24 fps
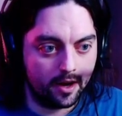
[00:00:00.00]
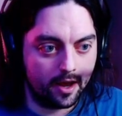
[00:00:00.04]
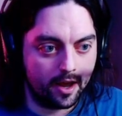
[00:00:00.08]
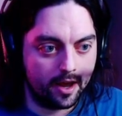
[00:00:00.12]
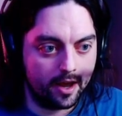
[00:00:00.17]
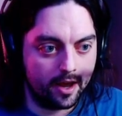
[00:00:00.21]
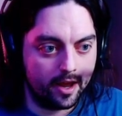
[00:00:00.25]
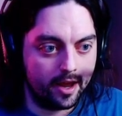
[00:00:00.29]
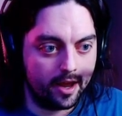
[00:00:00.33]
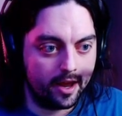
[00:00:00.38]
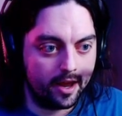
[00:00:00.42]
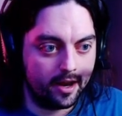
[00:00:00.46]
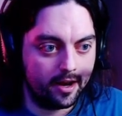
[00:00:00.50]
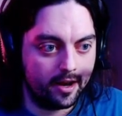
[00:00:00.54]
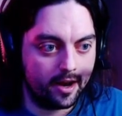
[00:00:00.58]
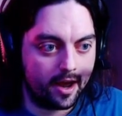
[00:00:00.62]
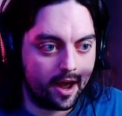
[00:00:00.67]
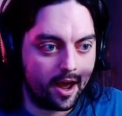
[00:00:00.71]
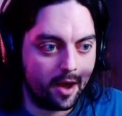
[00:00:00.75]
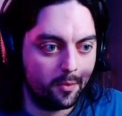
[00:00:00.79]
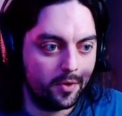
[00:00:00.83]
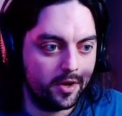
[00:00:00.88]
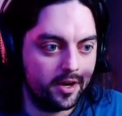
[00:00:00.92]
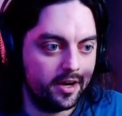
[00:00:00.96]
And
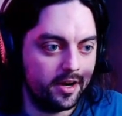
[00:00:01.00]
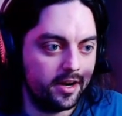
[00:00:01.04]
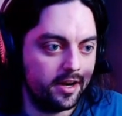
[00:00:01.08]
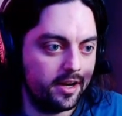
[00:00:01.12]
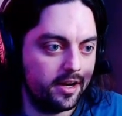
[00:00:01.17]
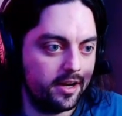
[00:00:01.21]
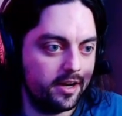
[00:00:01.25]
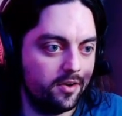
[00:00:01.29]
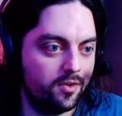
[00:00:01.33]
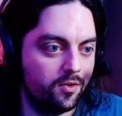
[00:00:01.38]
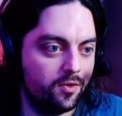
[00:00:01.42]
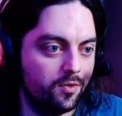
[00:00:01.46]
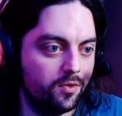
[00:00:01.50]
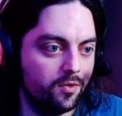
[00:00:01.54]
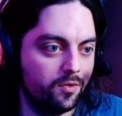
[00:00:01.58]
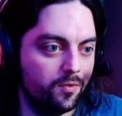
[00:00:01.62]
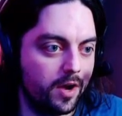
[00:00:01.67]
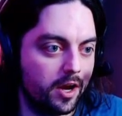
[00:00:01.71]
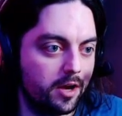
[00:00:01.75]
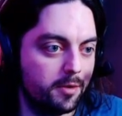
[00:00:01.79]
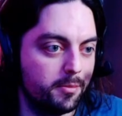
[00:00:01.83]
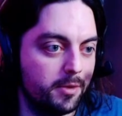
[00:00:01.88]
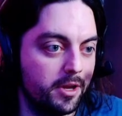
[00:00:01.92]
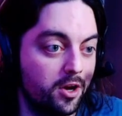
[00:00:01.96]
I wouldn't
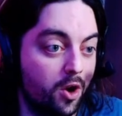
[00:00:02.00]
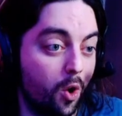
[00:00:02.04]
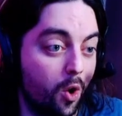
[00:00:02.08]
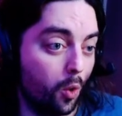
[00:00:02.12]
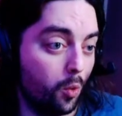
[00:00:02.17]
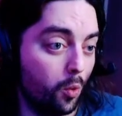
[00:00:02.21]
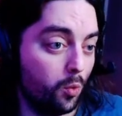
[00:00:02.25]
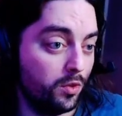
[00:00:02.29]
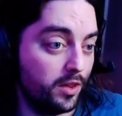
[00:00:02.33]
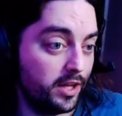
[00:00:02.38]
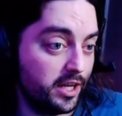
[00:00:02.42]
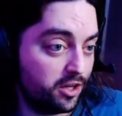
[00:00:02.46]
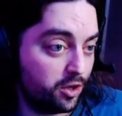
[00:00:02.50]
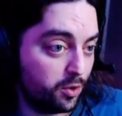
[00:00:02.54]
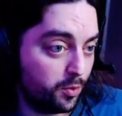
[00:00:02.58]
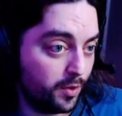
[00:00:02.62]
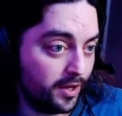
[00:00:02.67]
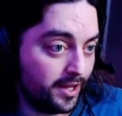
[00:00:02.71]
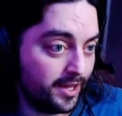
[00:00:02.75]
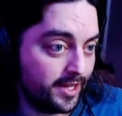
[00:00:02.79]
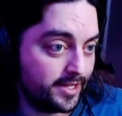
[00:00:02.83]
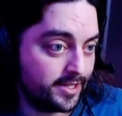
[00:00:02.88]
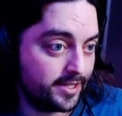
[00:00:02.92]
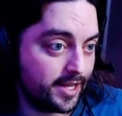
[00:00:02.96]
recommend only
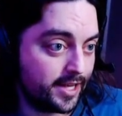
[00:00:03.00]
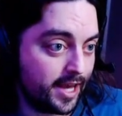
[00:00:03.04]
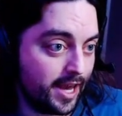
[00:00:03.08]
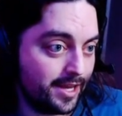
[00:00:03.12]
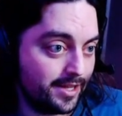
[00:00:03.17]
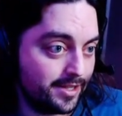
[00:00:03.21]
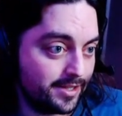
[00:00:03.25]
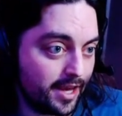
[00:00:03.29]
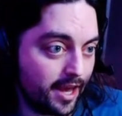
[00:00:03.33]
doing these sites.